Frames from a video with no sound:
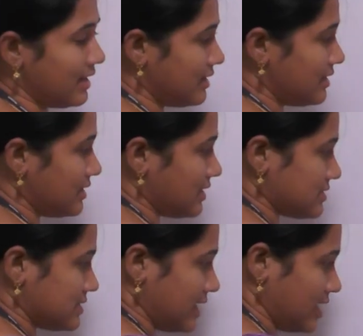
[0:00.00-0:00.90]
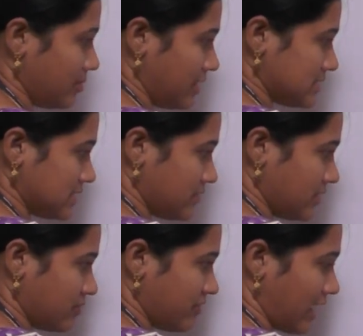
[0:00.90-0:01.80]
At the same
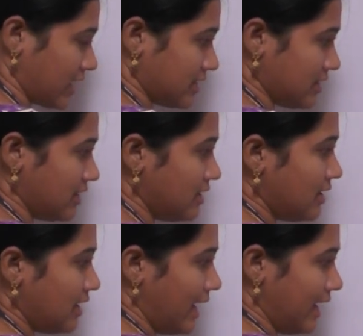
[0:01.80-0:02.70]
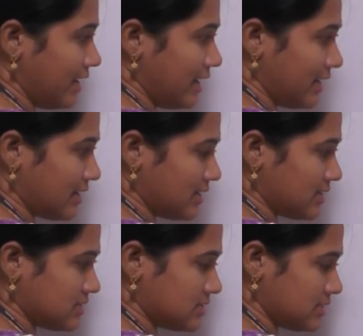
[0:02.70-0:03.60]
eccentric factor and
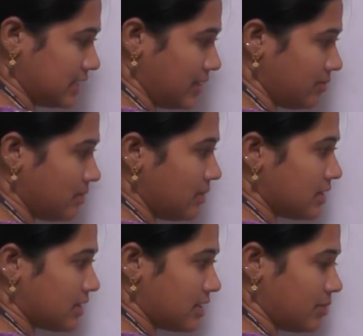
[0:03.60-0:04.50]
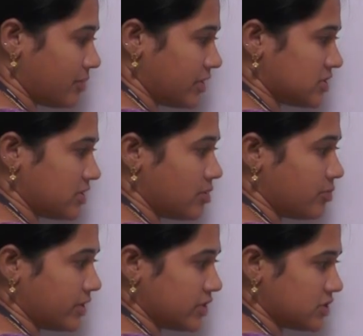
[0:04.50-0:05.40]
at same the temperature
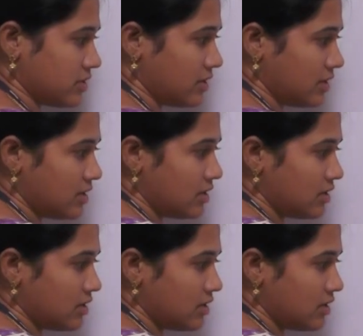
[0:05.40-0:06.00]
and pressure